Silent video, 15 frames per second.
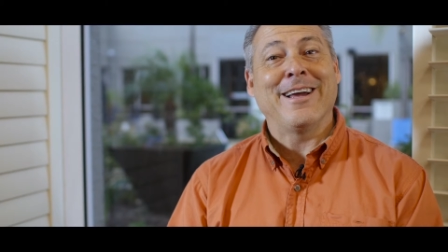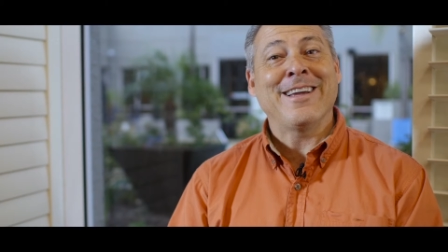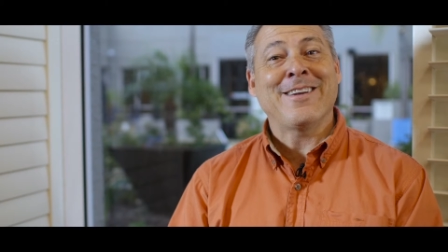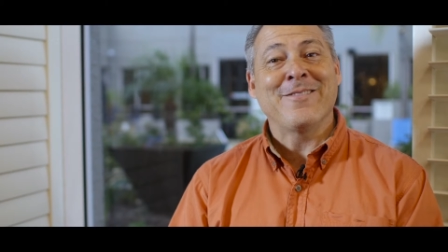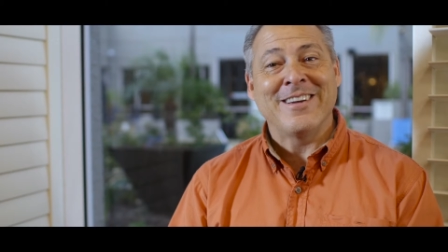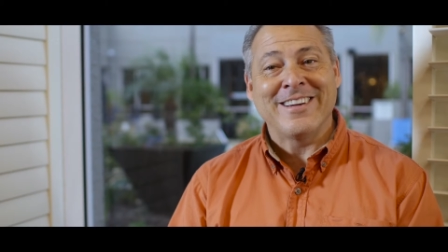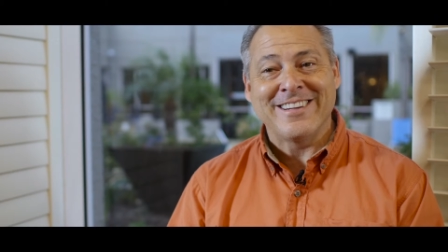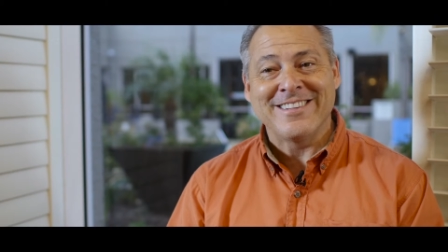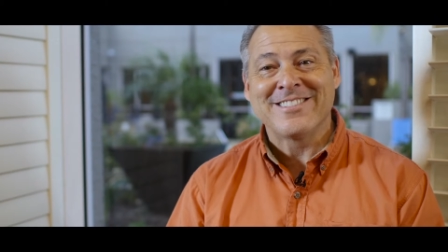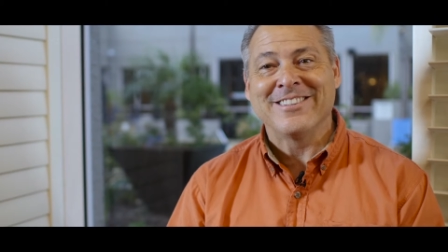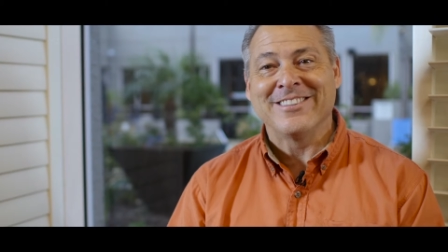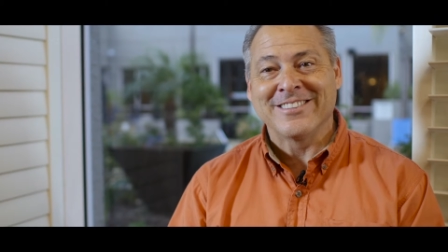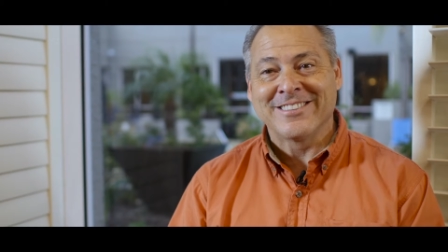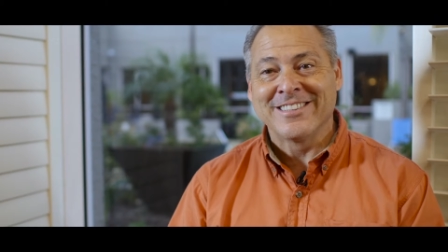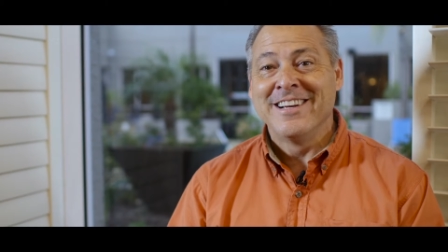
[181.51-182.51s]
like me again? She
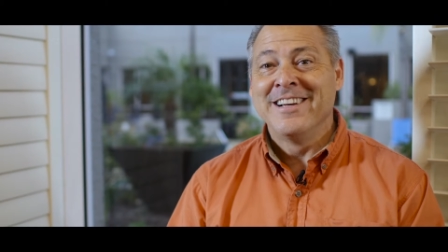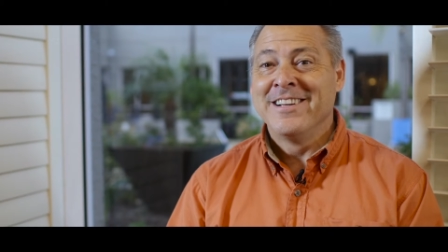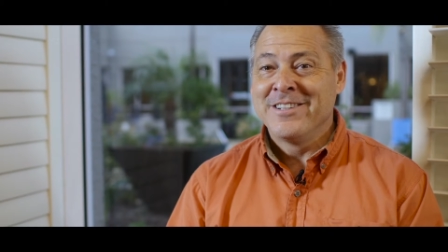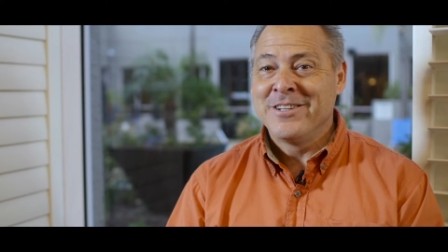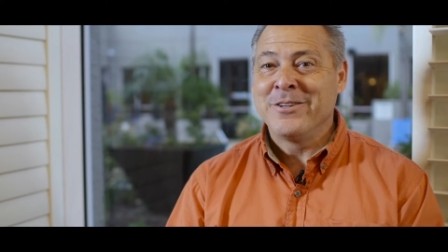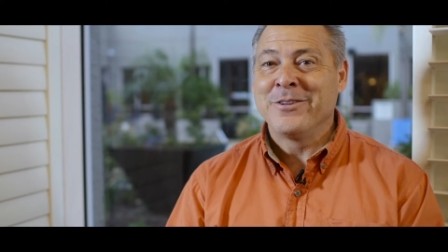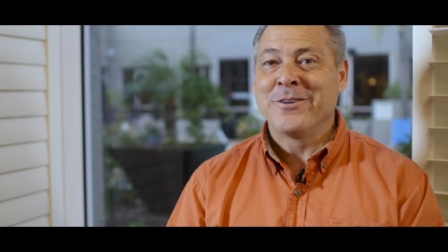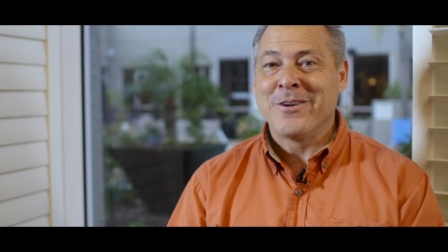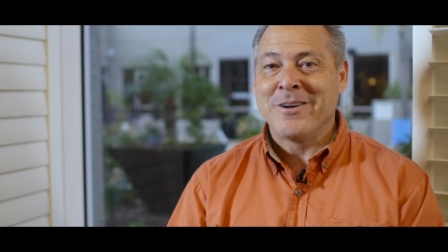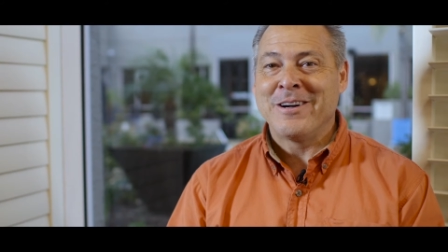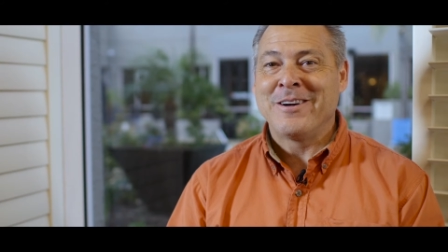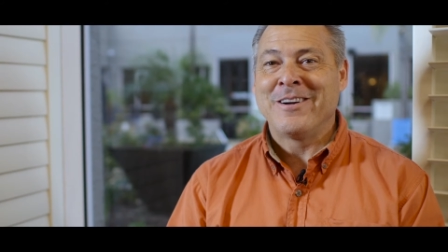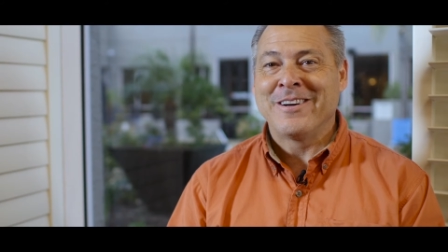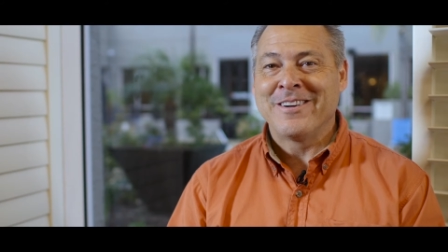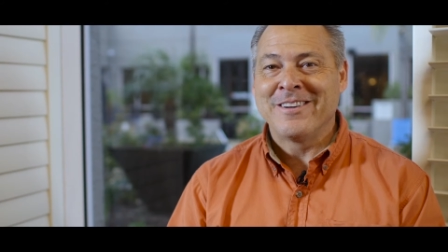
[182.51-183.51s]
goes, You don't know
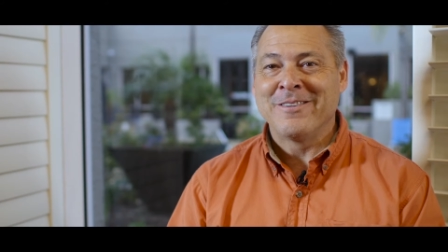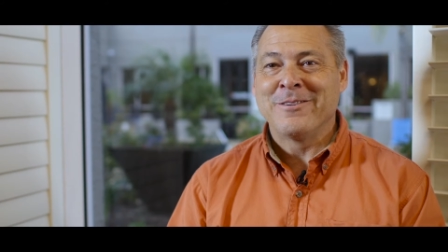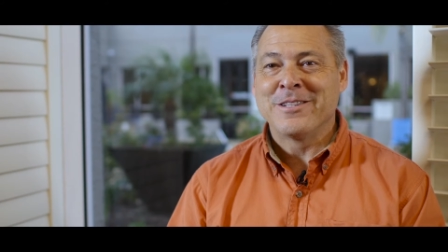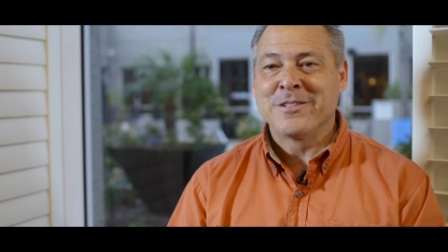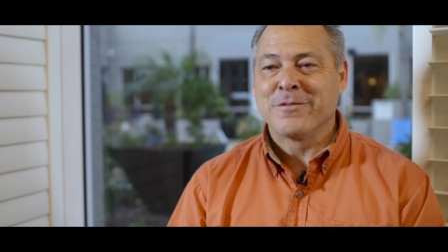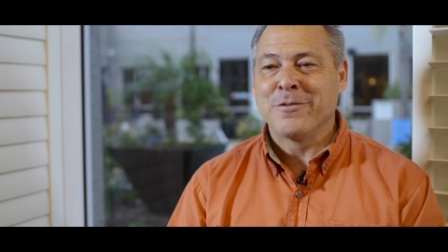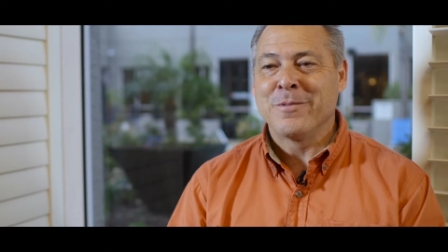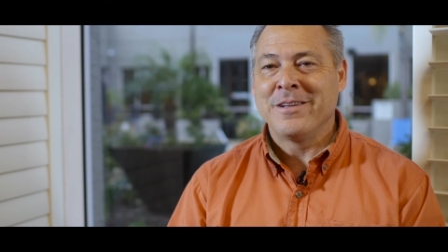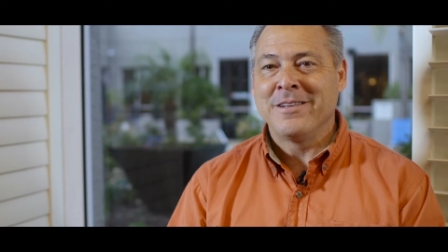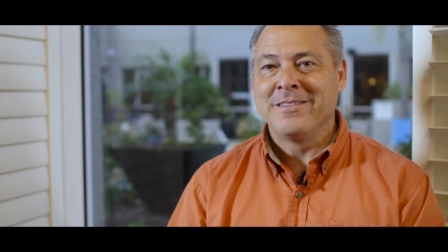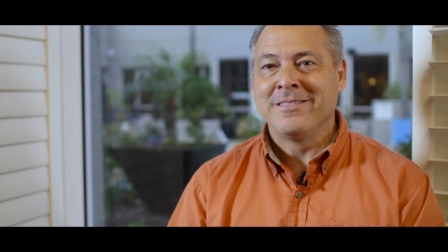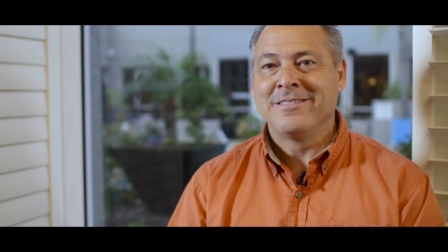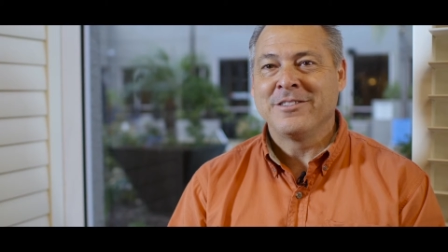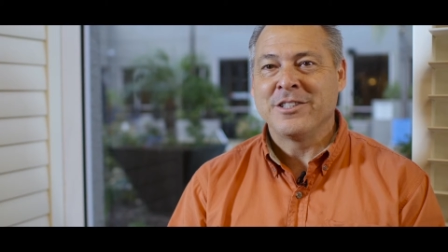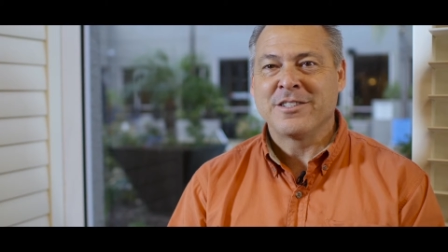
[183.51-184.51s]
how hard it was for me
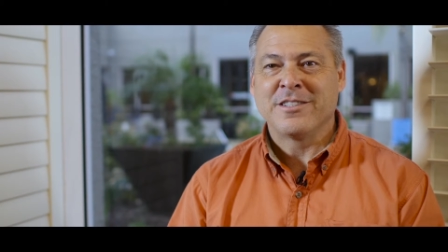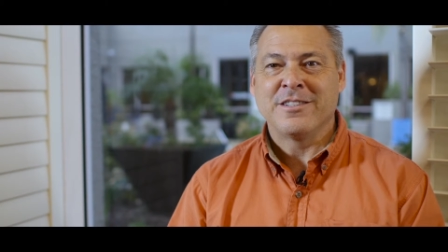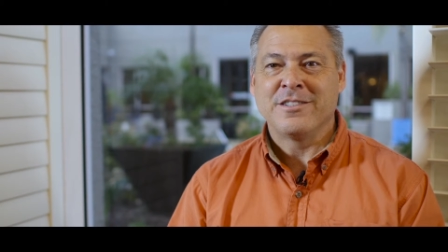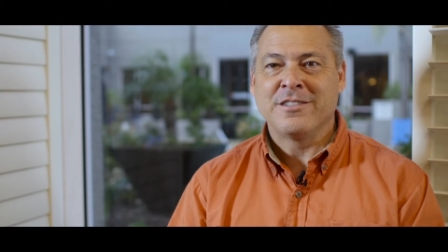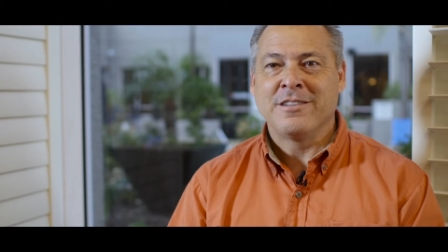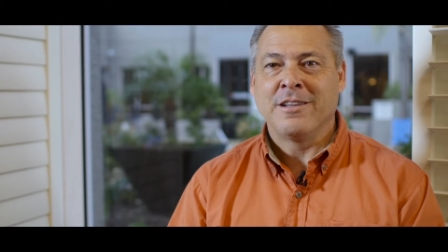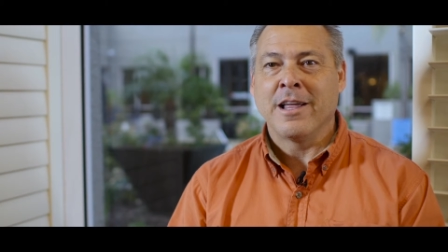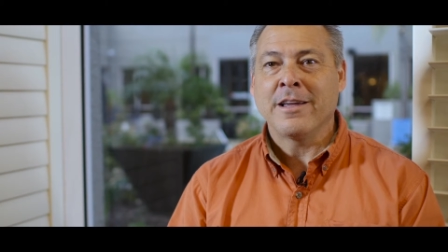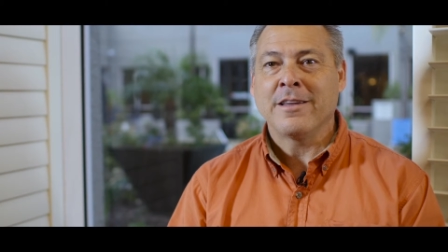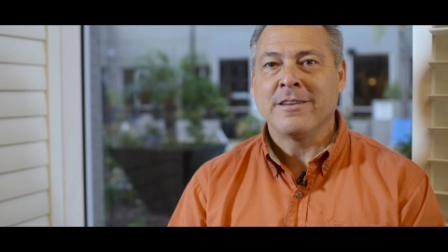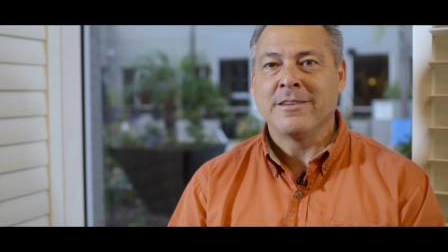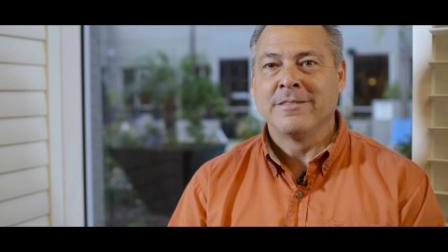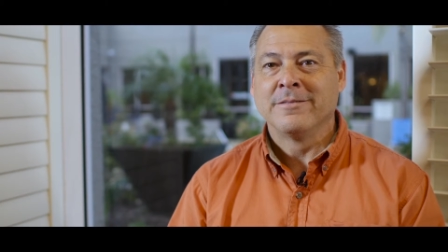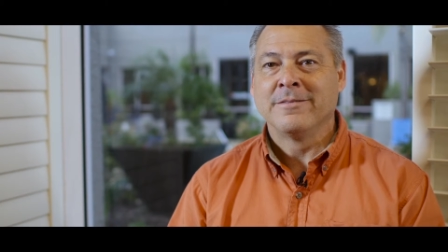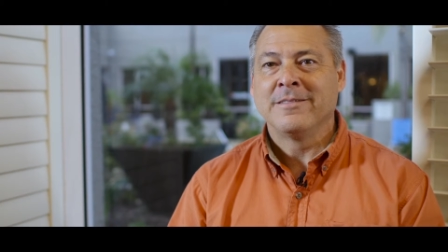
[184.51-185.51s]
just to like
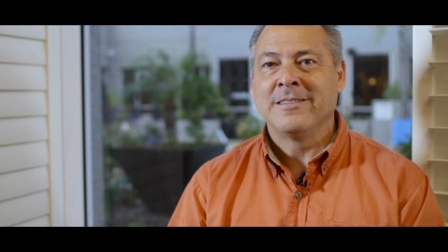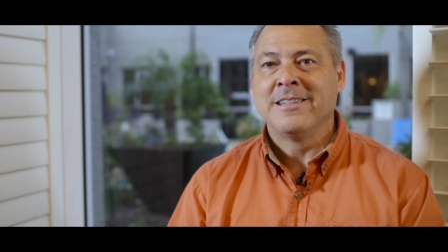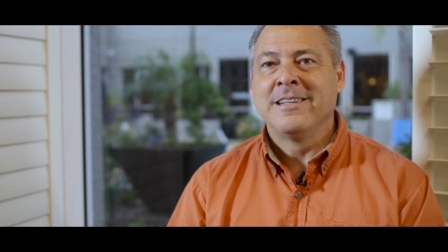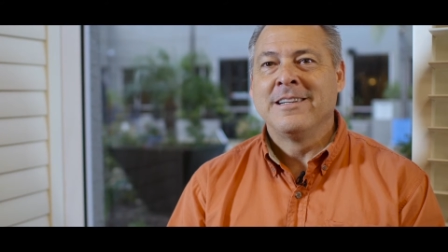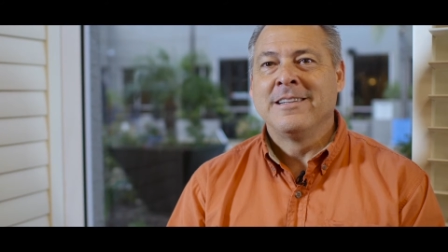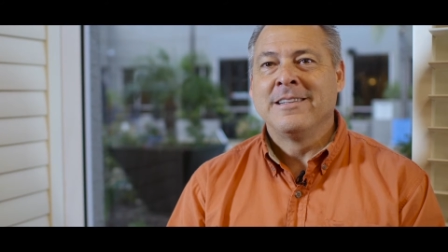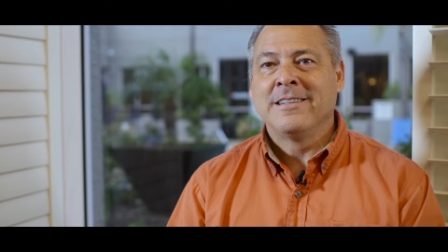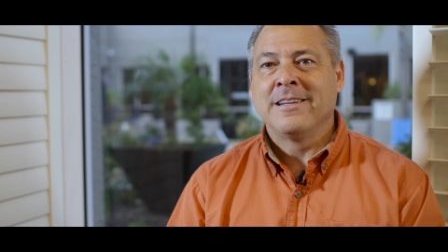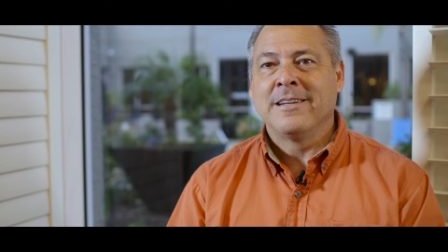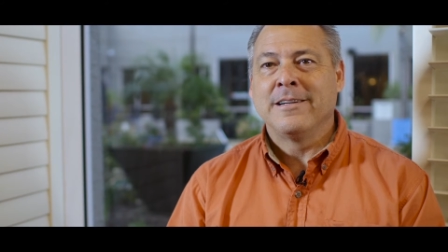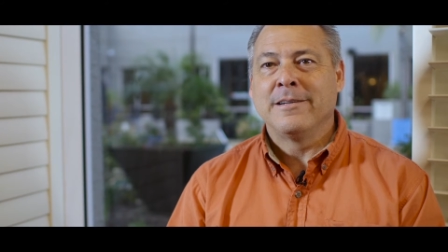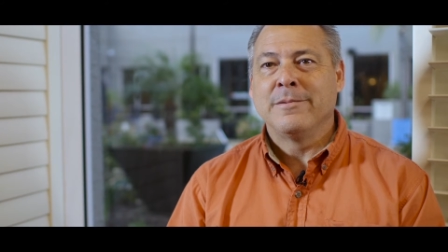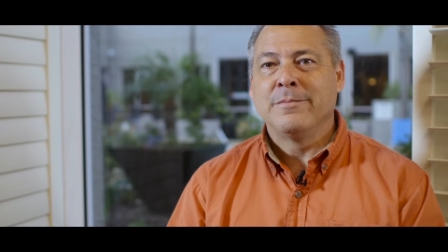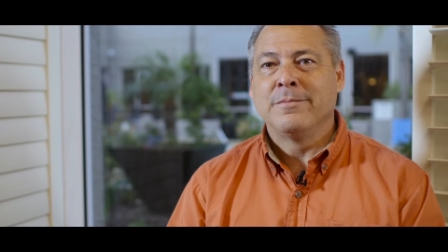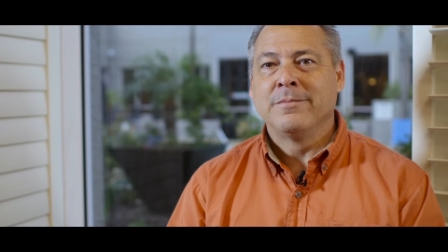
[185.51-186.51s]
you,
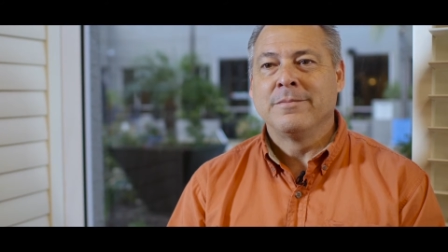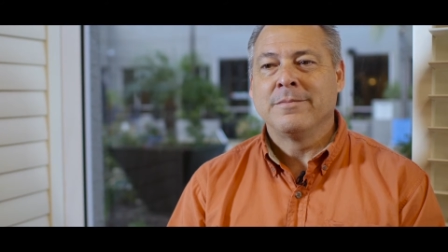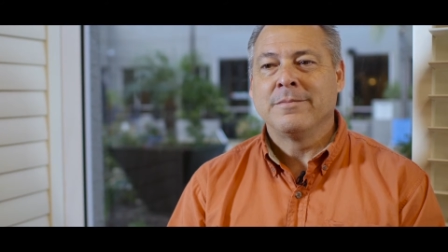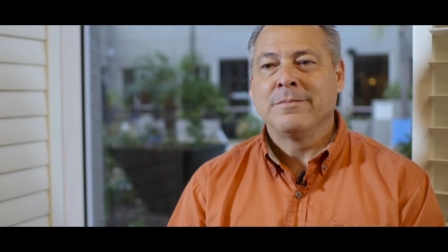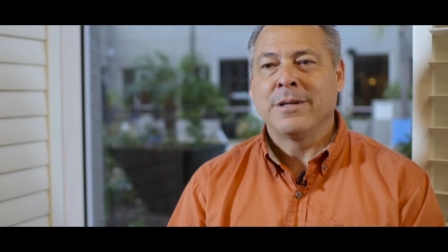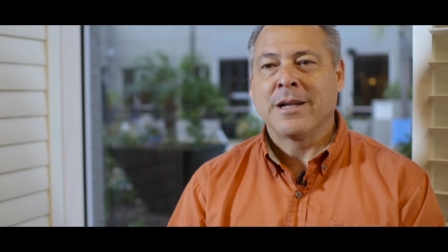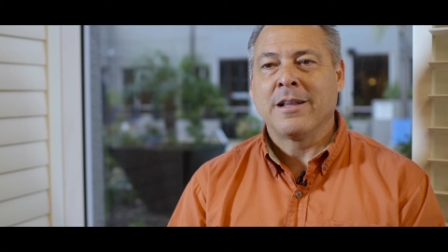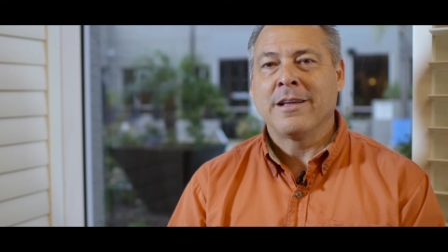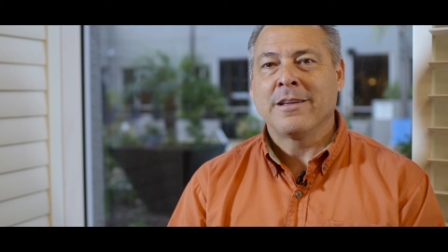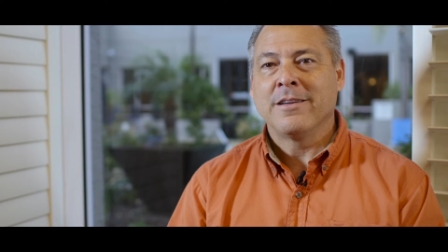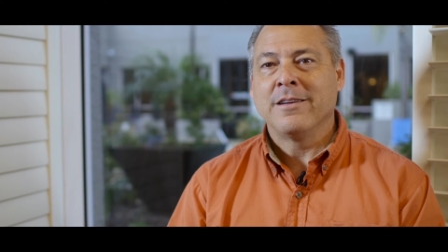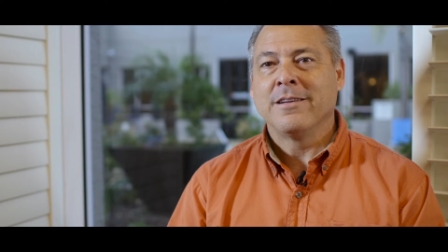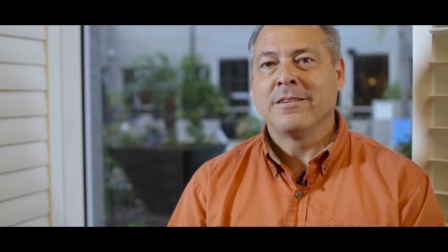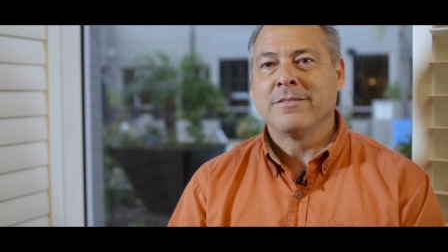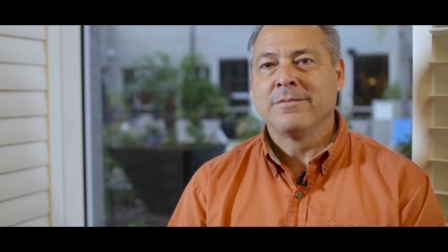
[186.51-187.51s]
um, but I like you
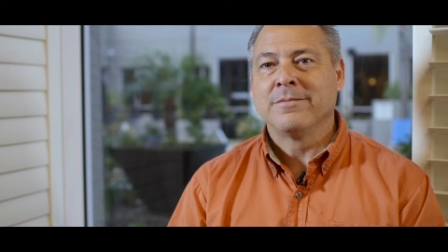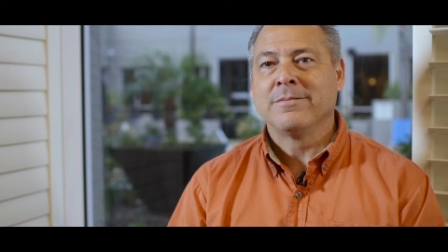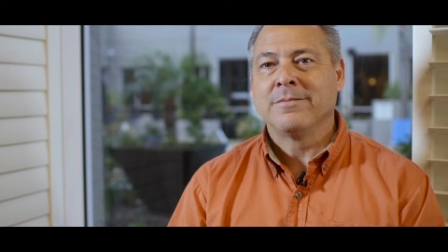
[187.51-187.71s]
again.